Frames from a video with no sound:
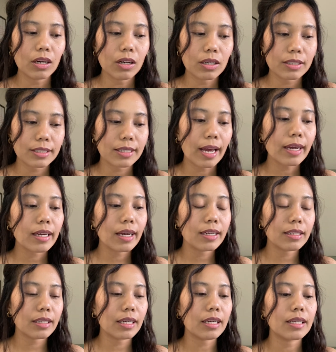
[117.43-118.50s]

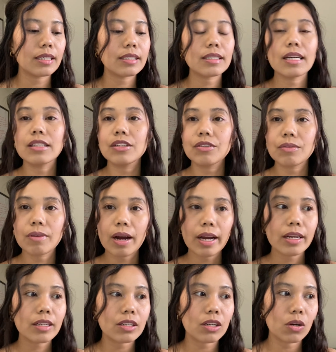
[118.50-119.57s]
Second is at the
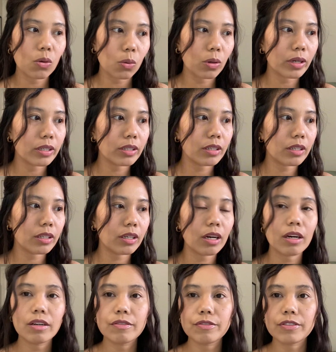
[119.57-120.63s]
right corner
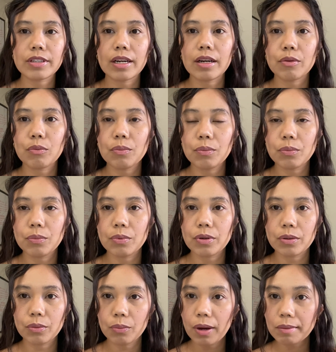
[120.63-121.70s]
of the
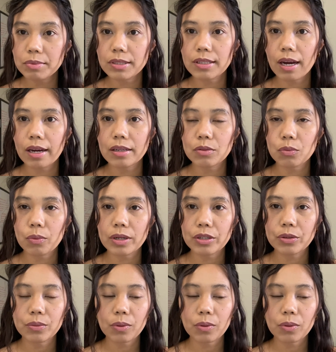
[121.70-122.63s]
website. When you